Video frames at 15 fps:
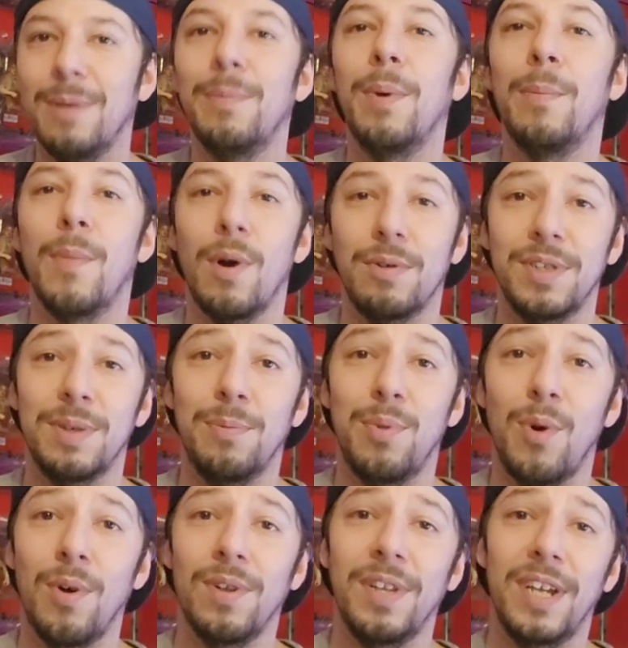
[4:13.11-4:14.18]
But most
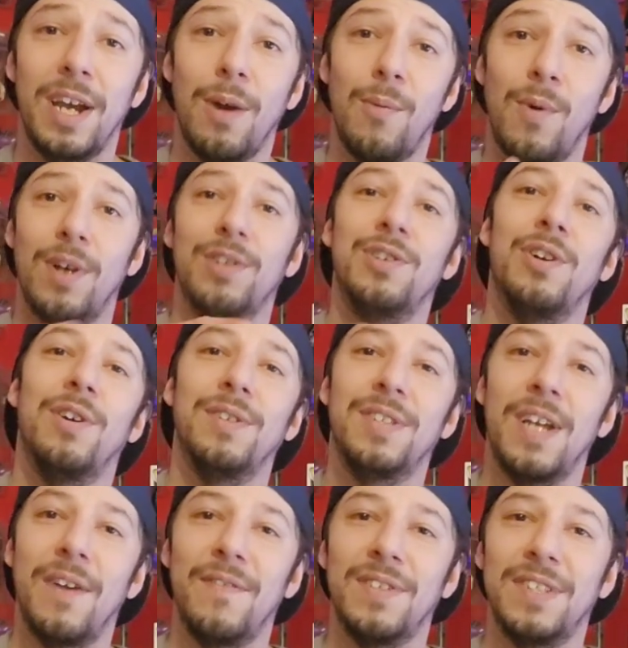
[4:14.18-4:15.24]
importantly, I want you all
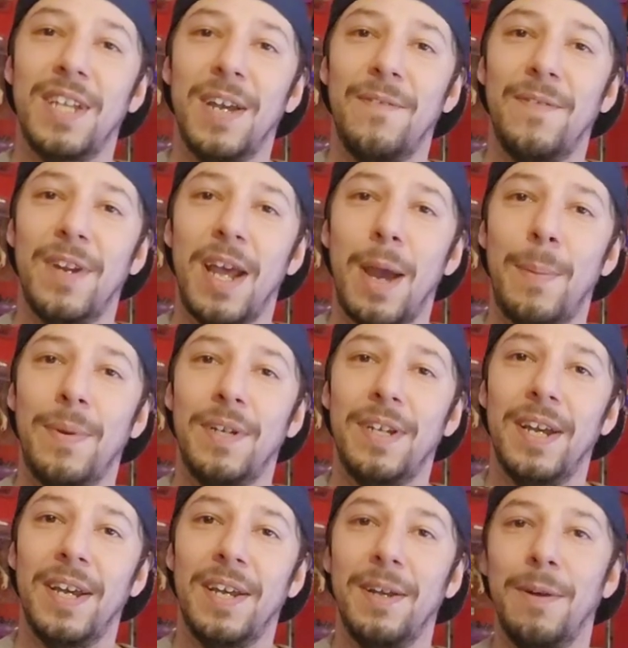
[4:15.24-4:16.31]
to have a safe and happy
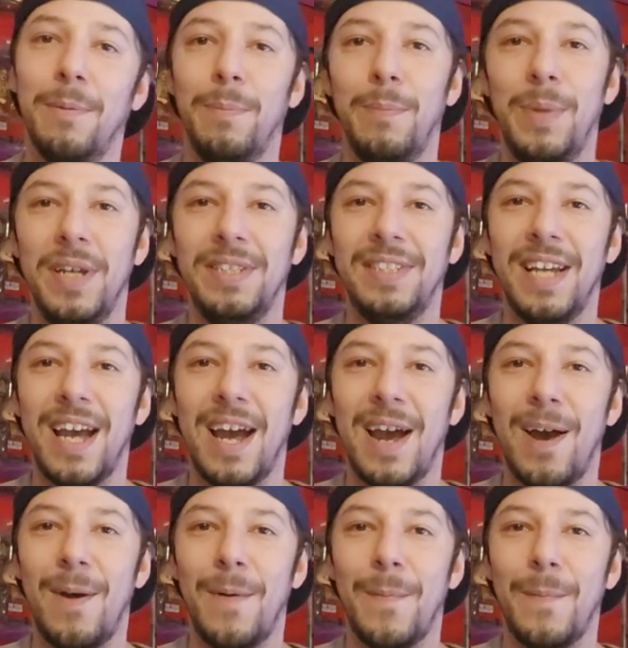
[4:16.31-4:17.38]
day. Peace
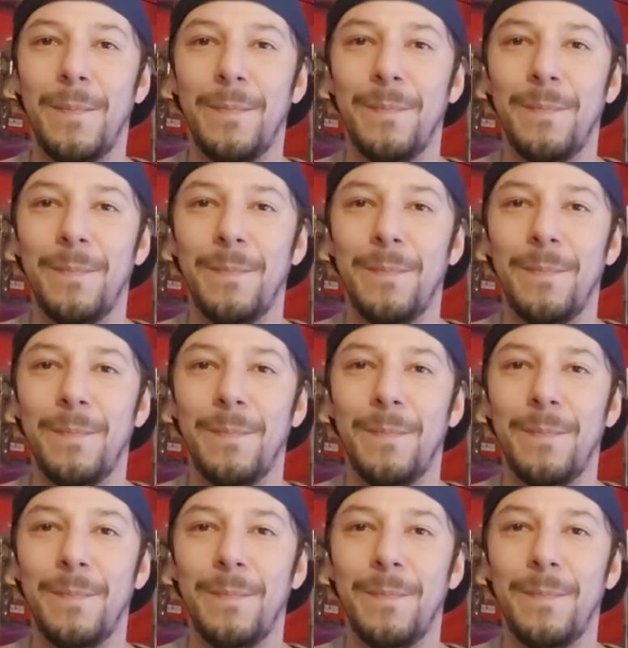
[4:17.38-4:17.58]
out.